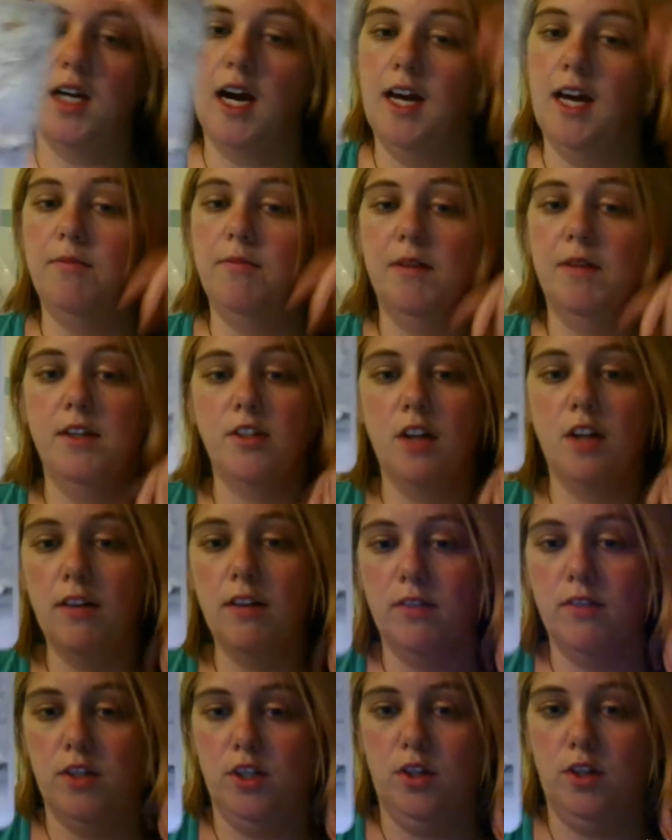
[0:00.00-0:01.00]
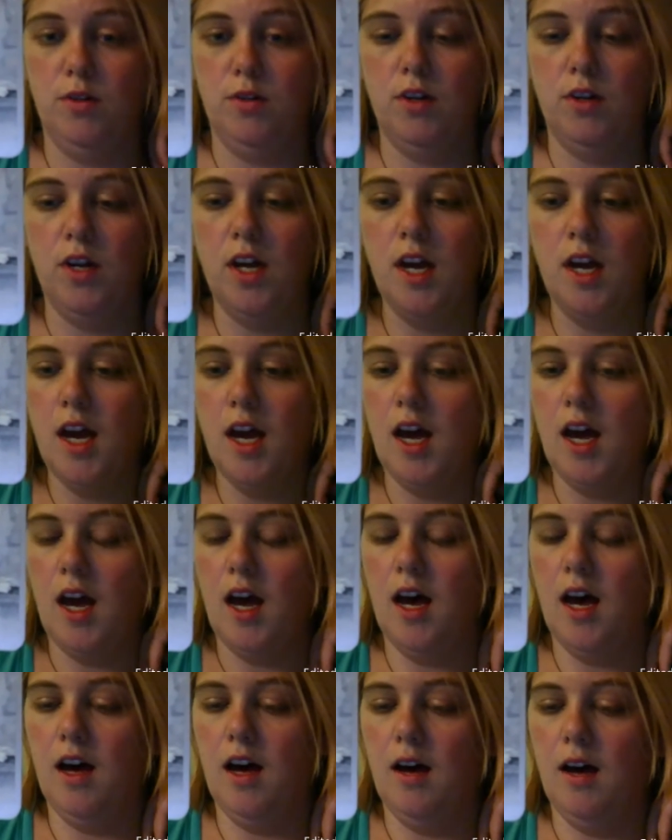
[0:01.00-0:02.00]
kind of pissed off at you,
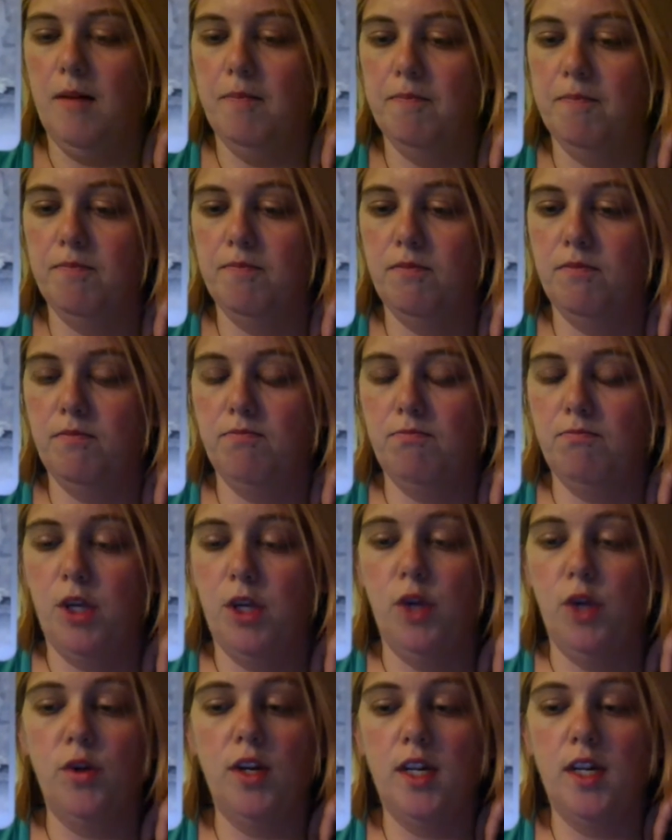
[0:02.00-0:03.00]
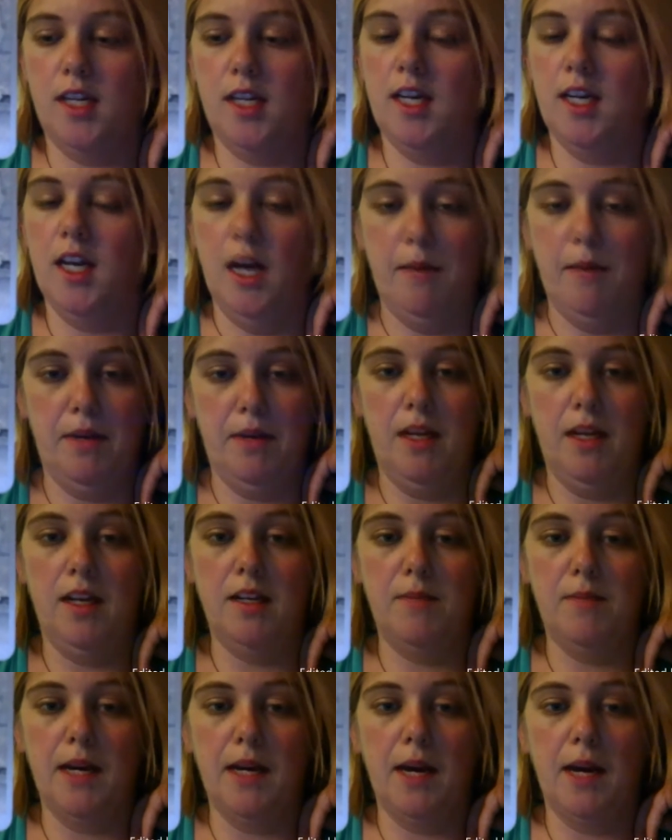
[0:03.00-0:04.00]
but you need to get up
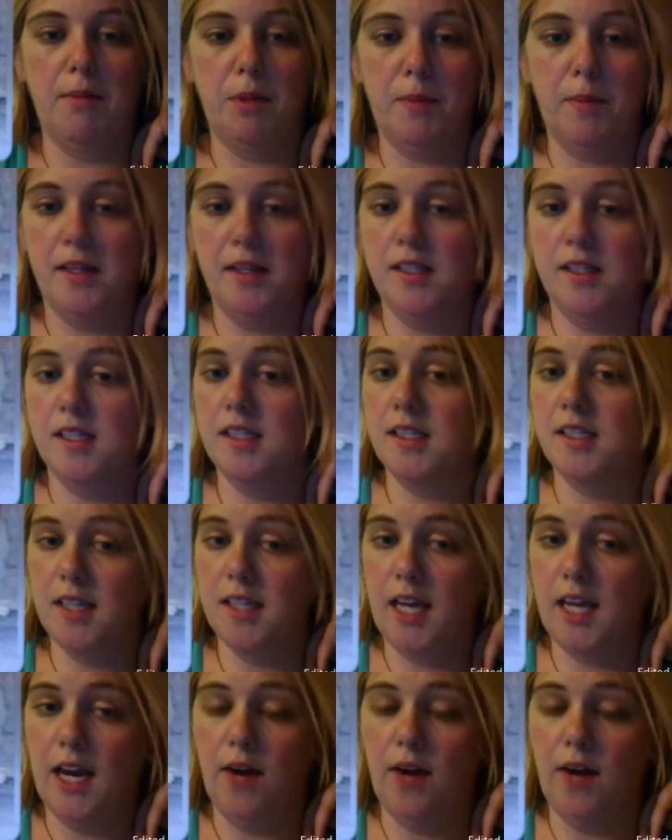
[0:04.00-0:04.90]
and pick up the pieces and